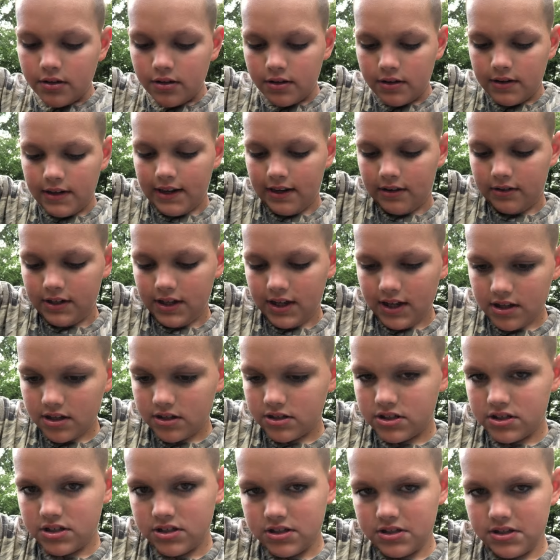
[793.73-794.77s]
Now
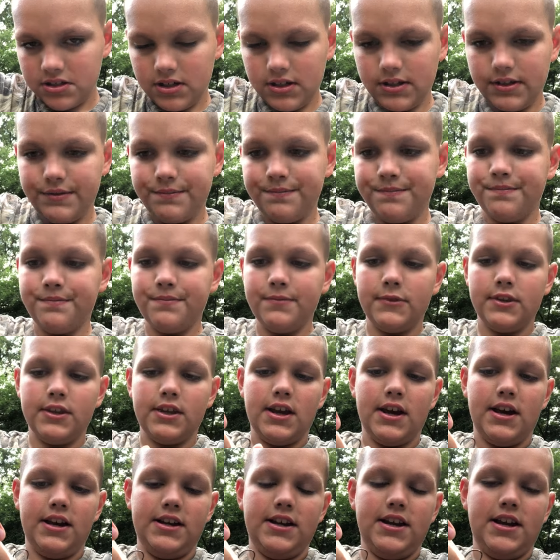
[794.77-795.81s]
next,
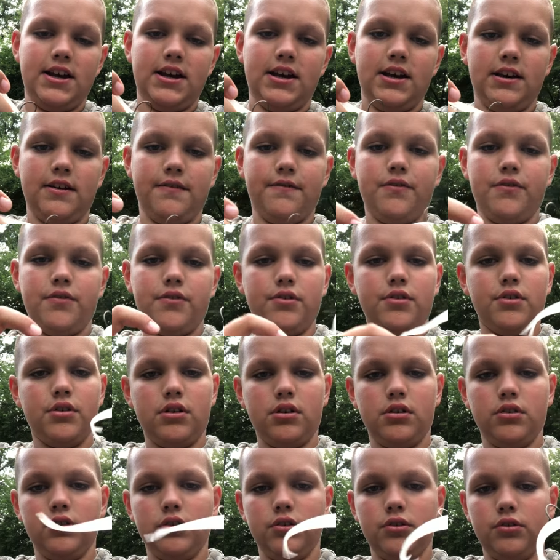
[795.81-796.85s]
I have
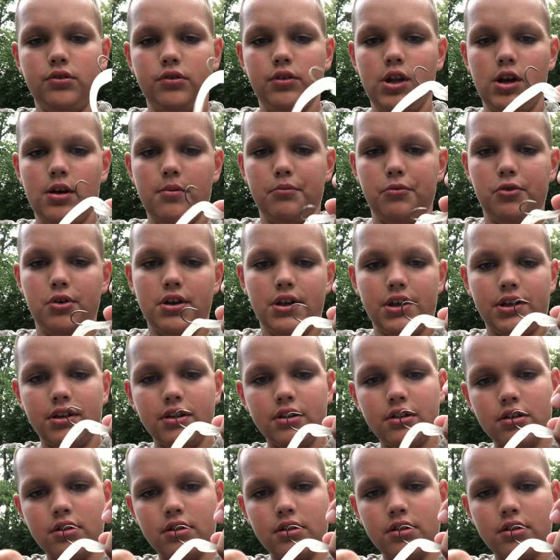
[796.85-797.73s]
a little dumb rig.